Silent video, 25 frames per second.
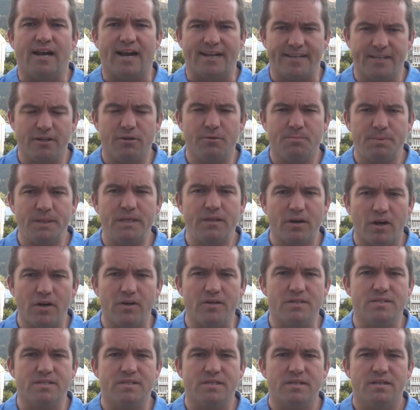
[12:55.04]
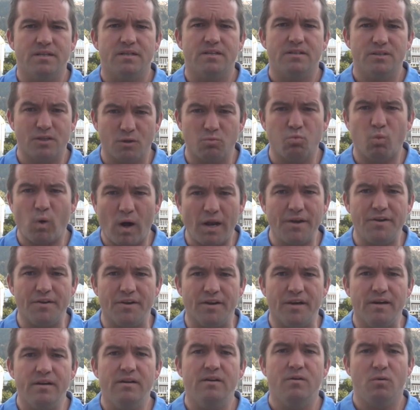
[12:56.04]
and there'll be those that
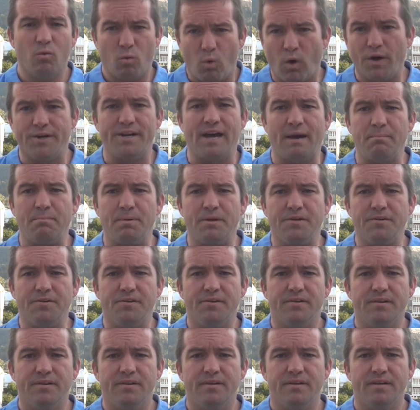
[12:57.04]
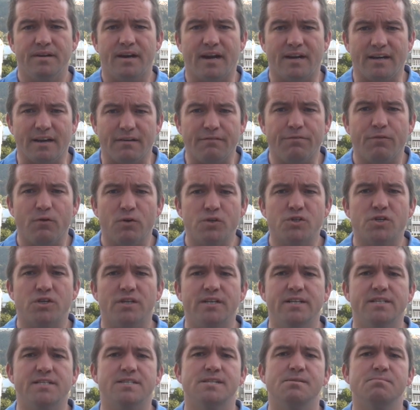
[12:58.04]
wonder what happened. And
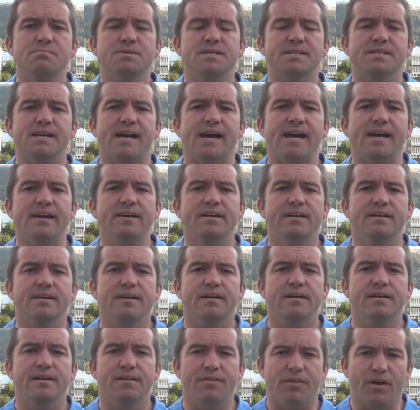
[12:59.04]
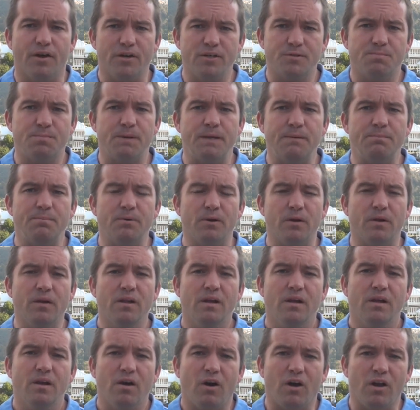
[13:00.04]
unfortunately in Zim today, those
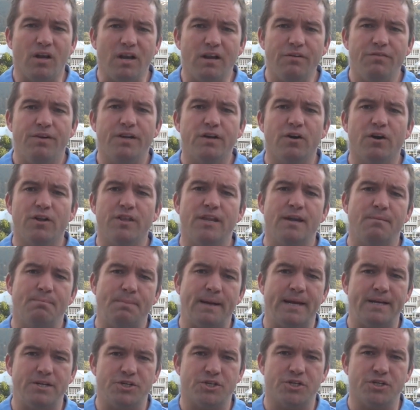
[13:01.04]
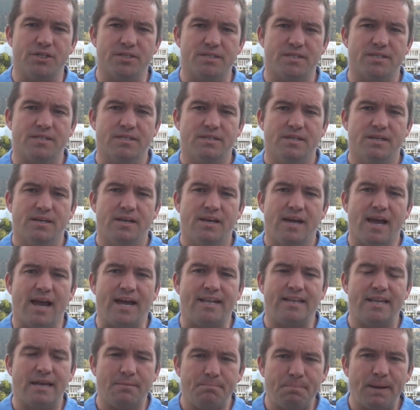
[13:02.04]
people are living on their pensions,
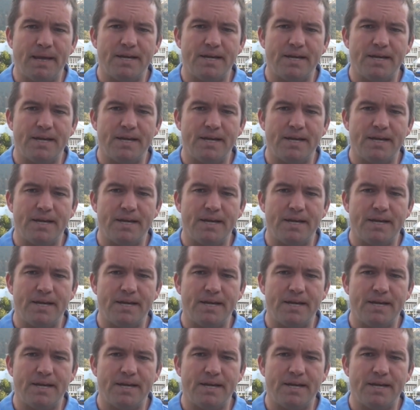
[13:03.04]
and their